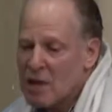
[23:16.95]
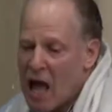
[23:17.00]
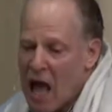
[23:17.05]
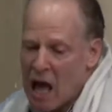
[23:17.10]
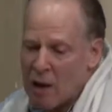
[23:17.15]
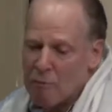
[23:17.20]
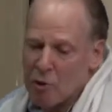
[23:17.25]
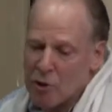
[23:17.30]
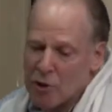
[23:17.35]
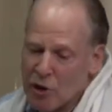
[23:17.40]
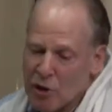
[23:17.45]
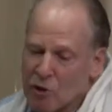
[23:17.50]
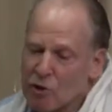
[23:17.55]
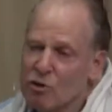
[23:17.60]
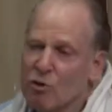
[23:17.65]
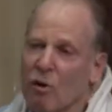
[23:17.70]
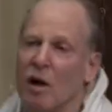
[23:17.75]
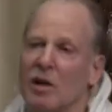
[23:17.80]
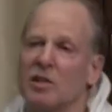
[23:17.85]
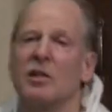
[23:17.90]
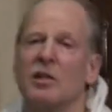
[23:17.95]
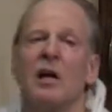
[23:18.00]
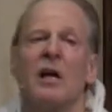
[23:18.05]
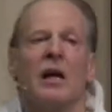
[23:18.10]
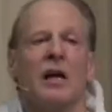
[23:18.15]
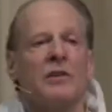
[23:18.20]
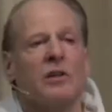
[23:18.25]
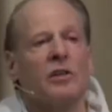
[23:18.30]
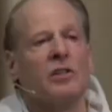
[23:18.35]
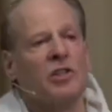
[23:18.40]
and putting your trust
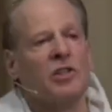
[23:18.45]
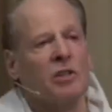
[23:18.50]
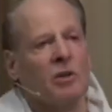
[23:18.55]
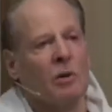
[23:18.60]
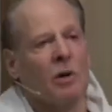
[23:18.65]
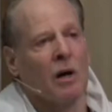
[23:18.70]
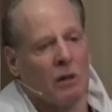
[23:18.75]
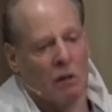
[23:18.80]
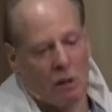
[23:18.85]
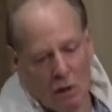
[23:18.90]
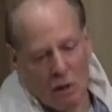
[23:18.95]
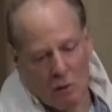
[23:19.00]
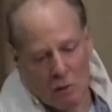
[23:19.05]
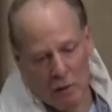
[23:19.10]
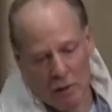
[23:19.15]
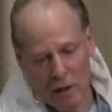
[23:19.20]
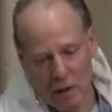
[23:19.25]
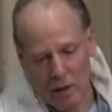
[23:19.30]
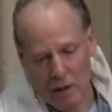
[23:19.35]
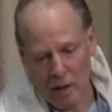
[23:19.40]
in Yeshua alone.